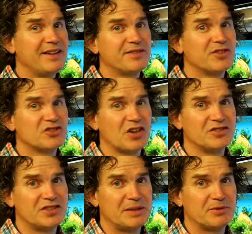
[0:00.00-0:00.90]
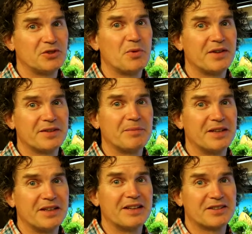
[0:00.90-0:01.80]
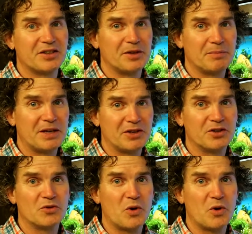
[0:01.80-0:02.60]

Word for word: And these fish aren't cheap, so you want something that's gonna be a good